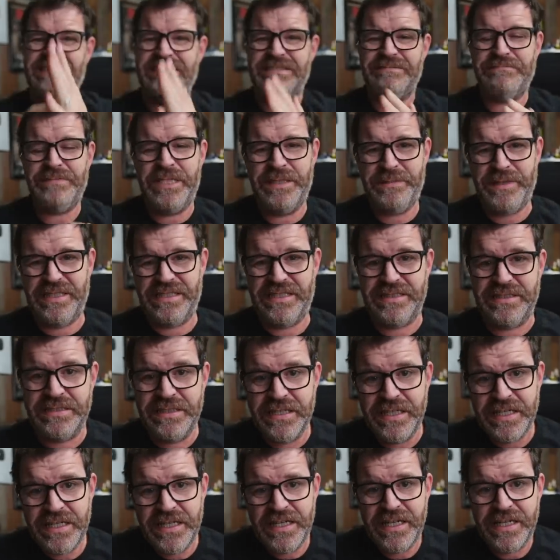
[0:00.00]
Maybe a
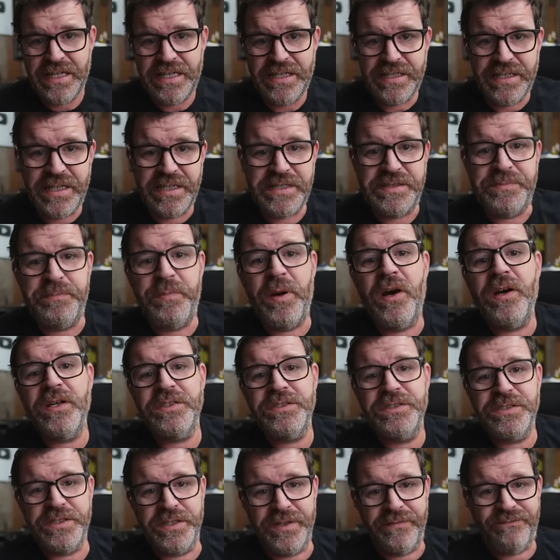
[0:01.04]
nice
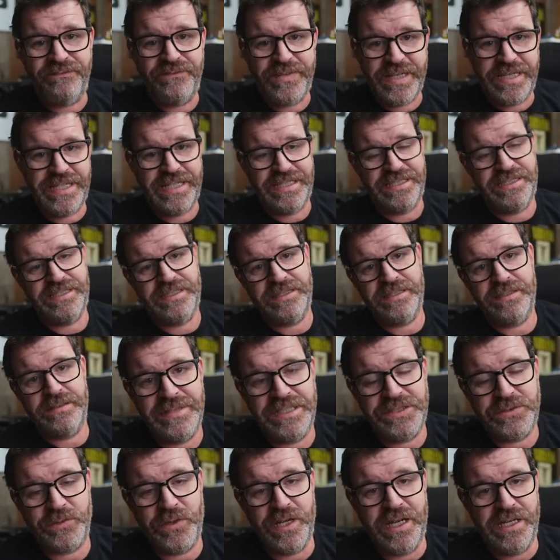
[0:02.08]
punch in the face.
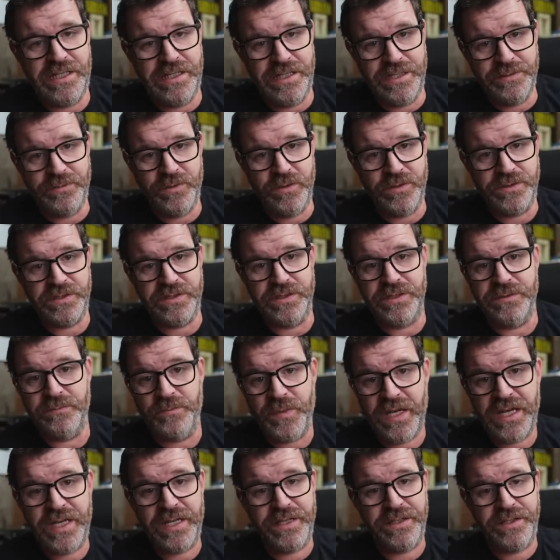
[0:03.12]
That's what I like personally.
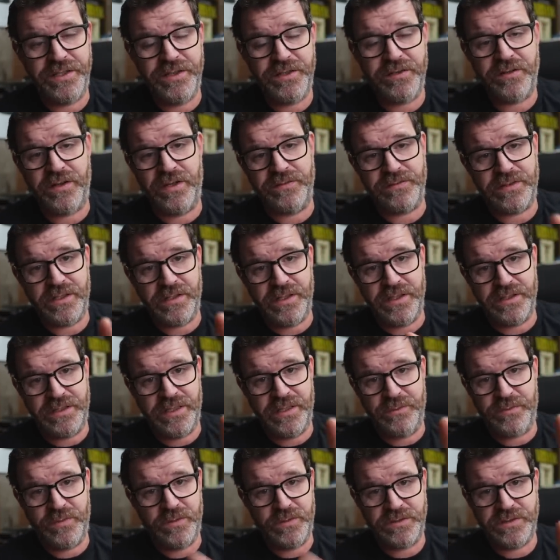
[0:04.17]
But you don't have to like
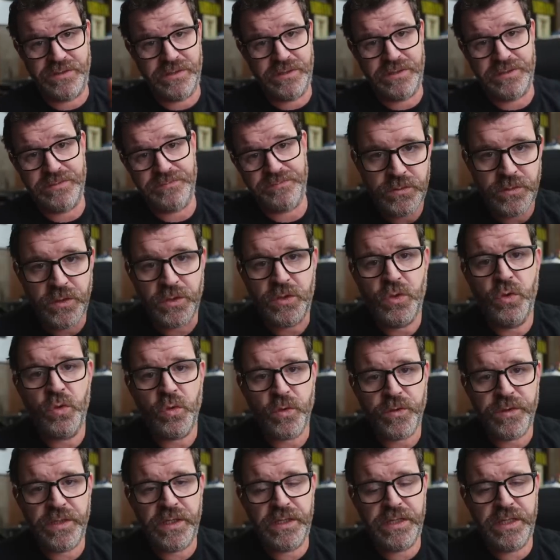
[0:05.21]
that personally. The cool
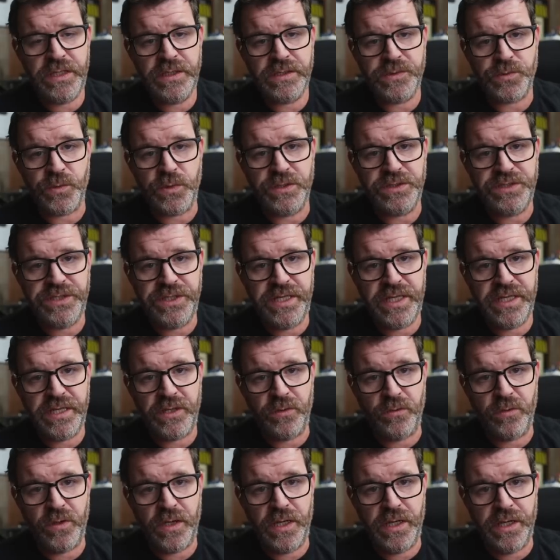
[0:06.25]
thing is, once you get
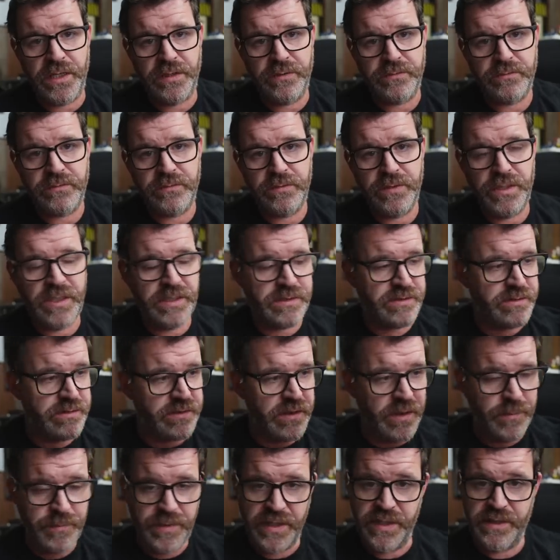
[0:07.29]
it right, it's
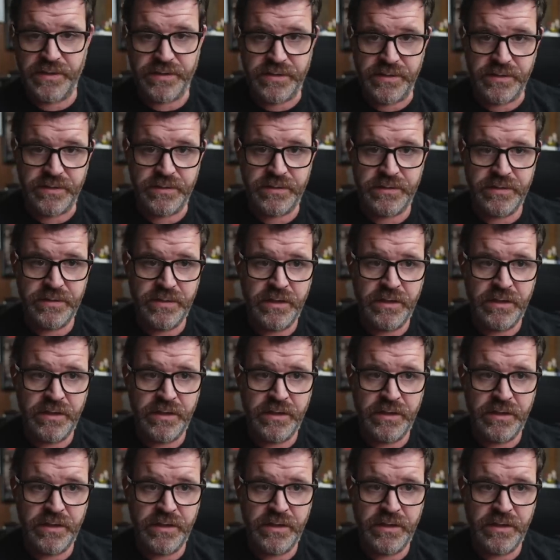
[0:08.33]
amazing.